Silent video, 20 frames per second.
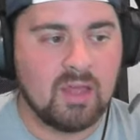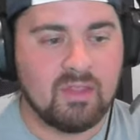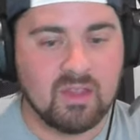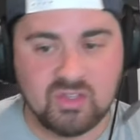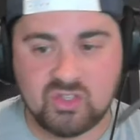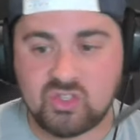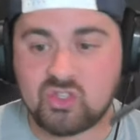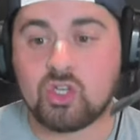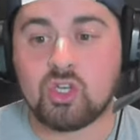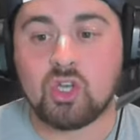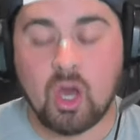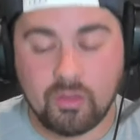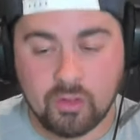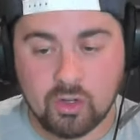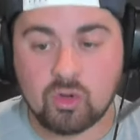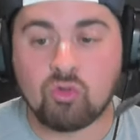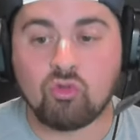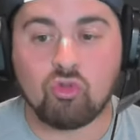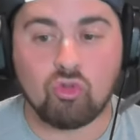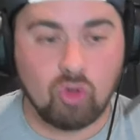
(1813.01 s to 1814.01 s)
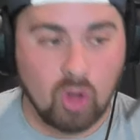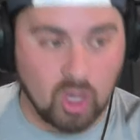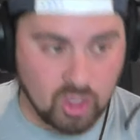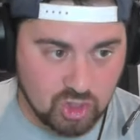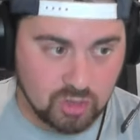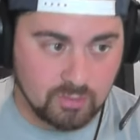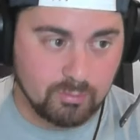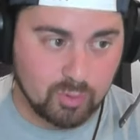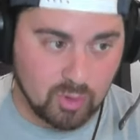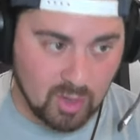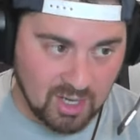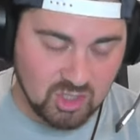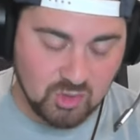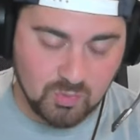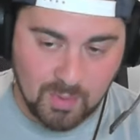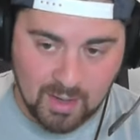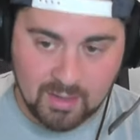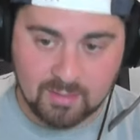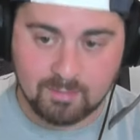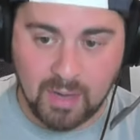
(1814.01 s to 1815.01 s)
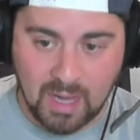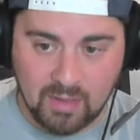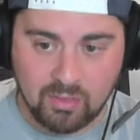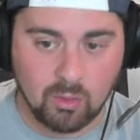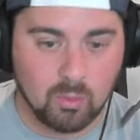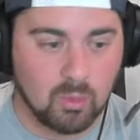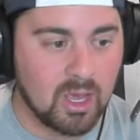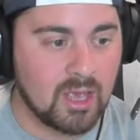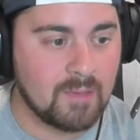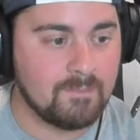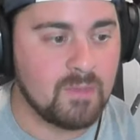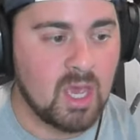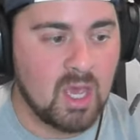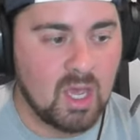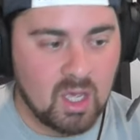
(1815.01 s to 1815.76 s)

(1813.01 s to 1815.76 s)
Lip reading: This is another Russian prospect, by the way,